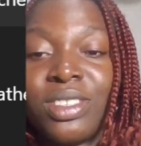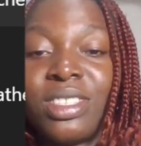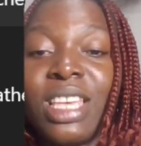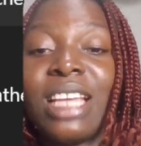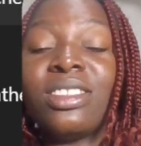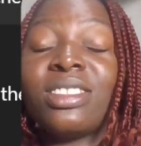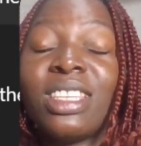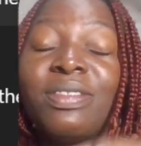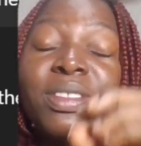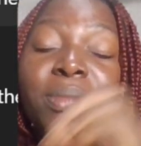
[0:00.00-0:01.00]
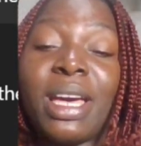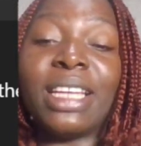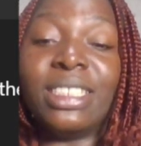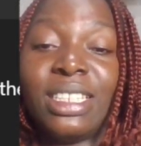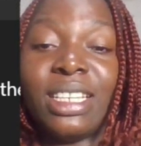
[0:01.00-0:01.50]
See, I just give it my
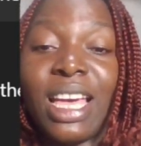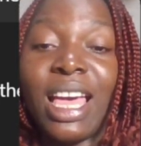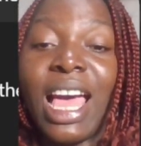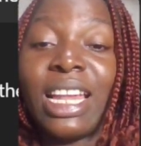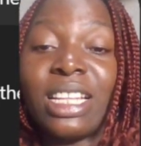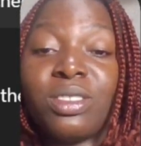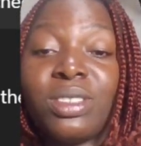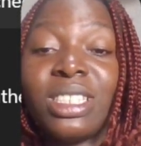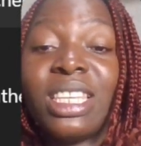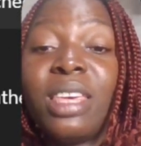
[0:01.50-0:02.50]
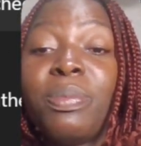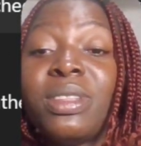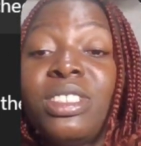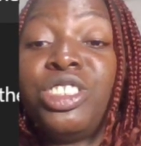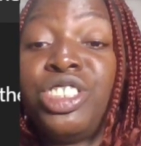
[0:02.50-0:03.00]
idea, and I told it keep
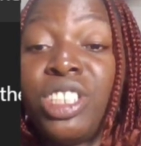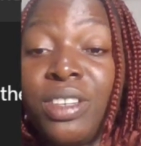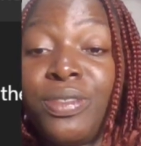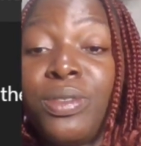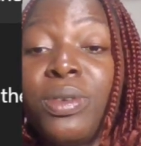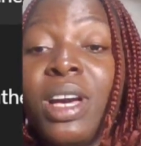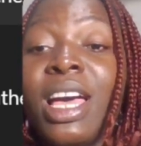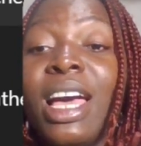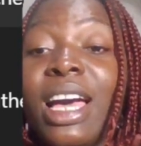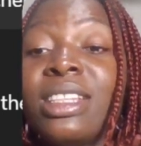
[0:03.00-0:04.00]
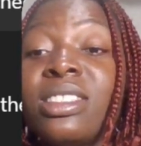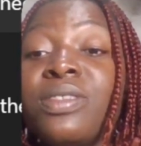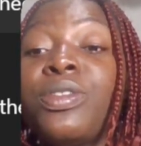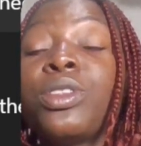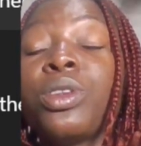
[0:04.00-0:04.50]
it cheerful and easy
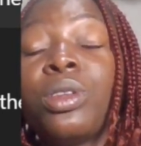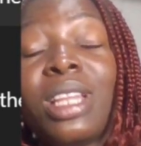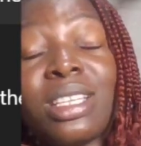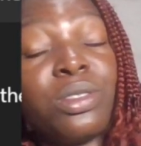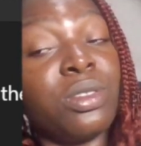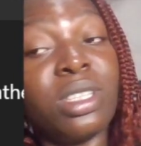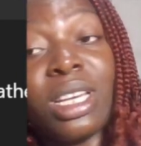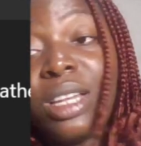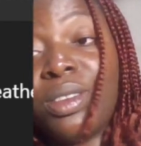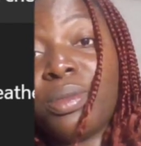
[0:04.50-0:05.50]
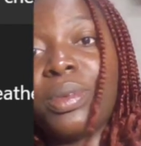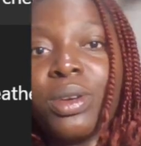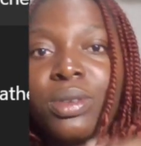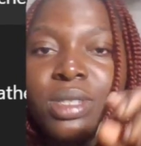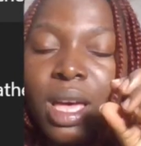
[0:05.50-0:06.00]
for toddlers to sing along,
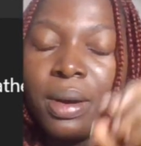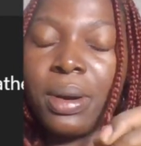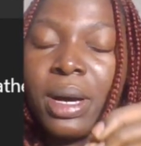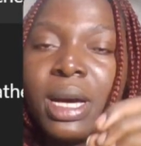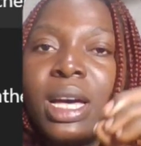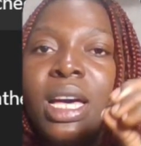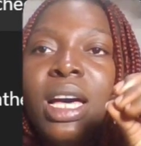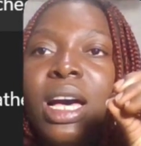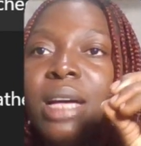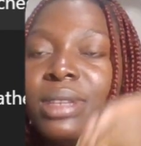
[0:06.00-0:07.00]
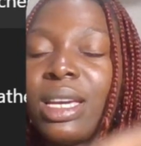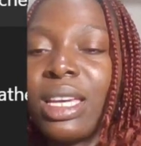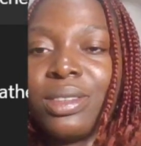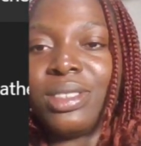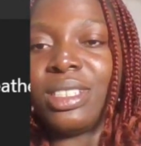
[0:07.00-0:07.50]
because our
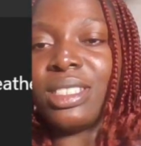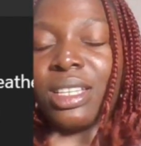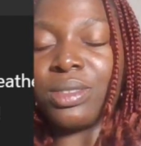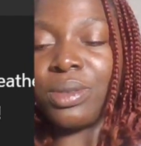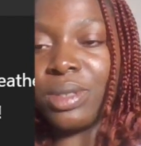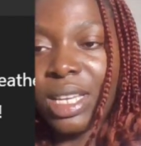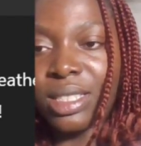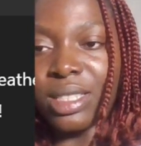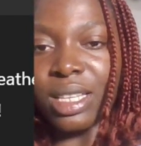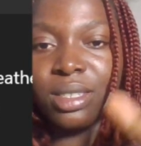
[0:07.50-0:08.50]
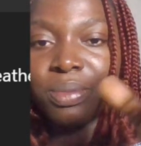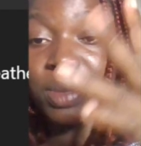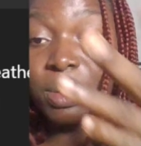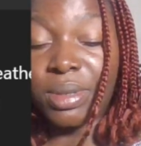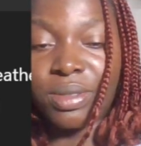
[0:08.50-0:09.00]
target audience are toddlers, like
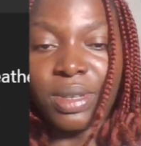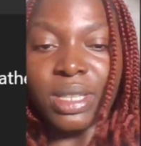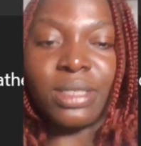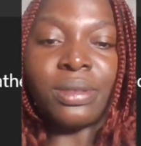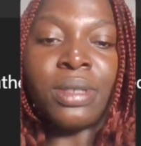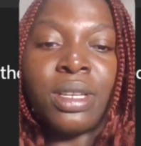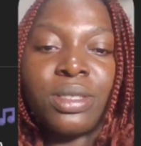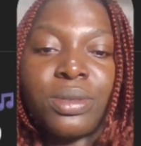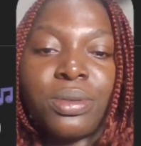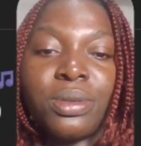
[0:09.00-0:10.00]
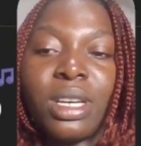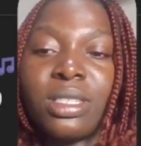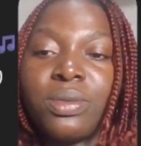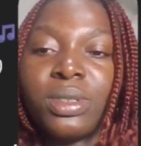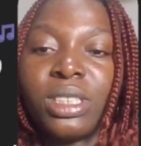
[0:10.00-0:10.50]
babies, right? So you can
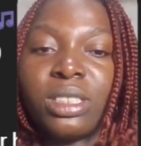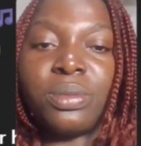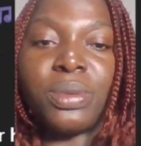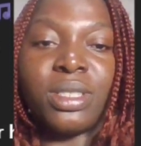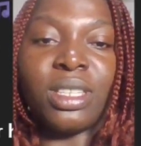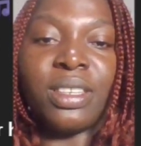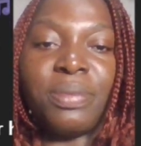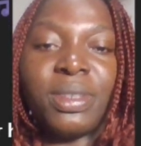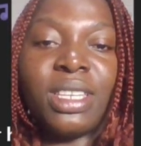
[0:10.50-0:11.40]
see what ChatGPT gave me.